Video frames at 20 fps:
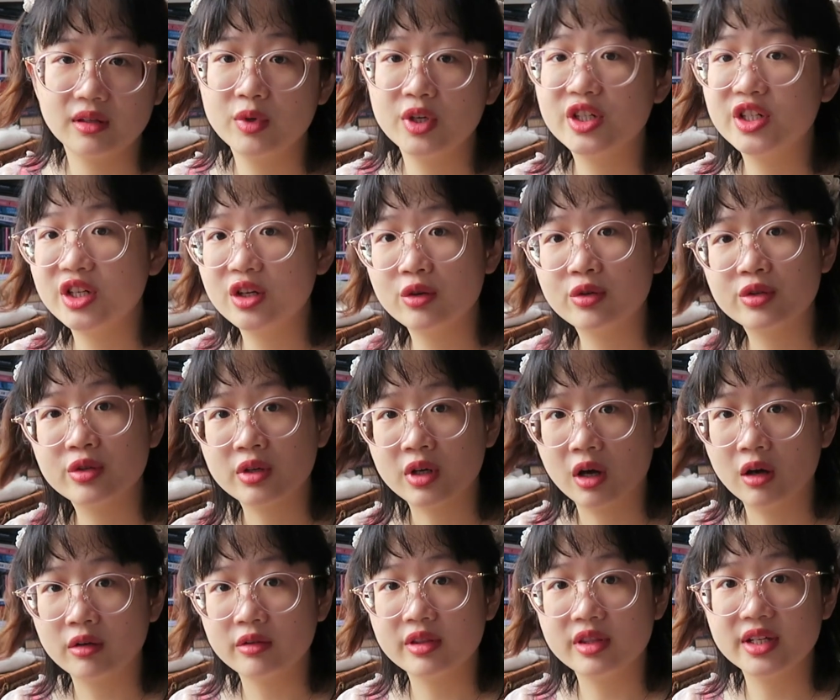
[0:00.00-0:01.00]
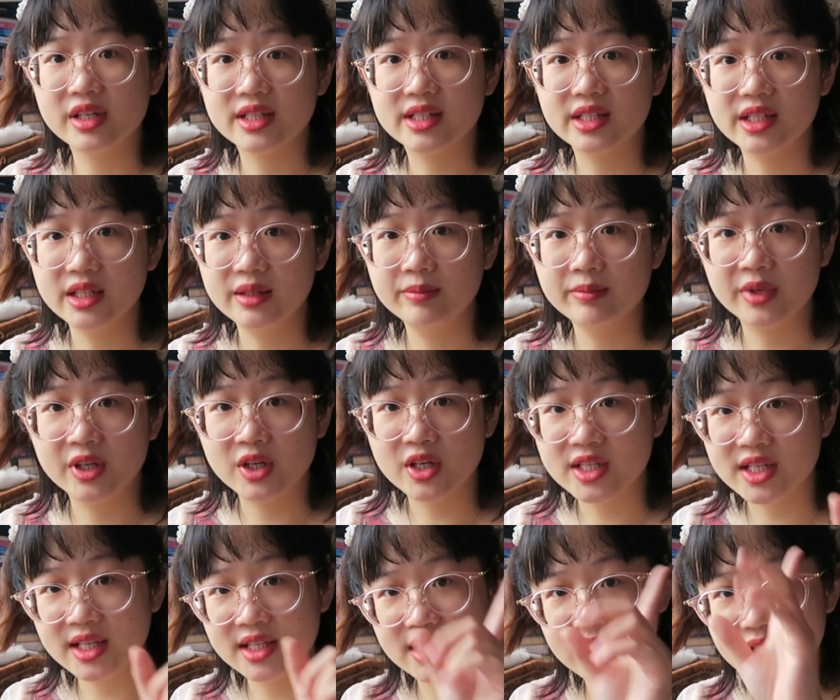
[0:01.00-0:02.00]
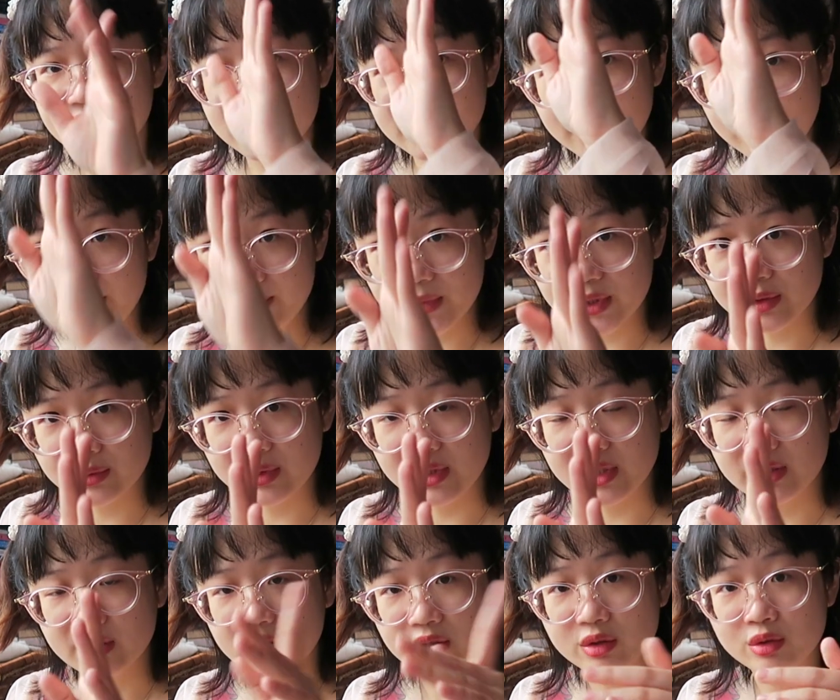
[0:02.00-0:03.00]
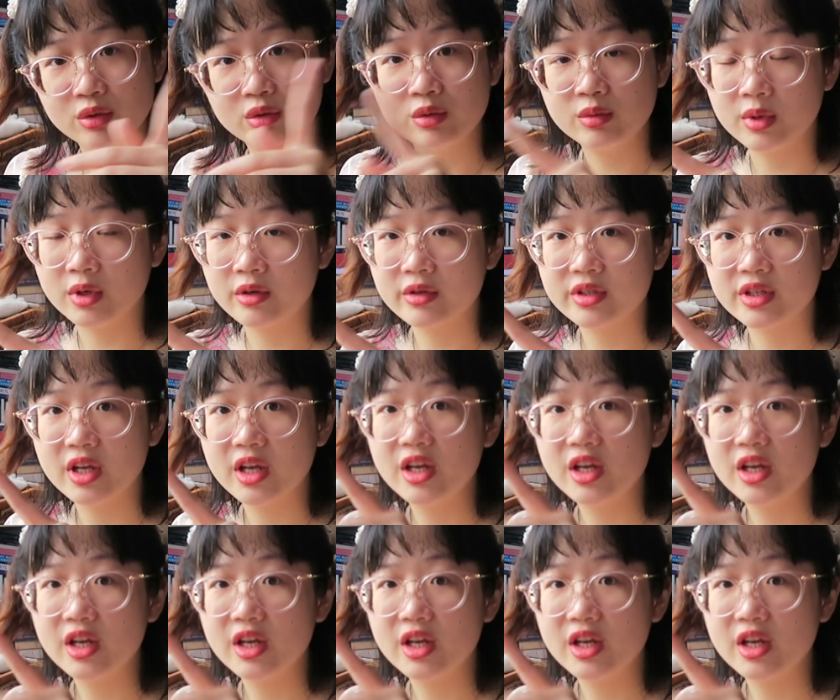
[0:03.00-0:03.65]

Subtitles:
which she also called the seam because it's a seam between the 2 worlds.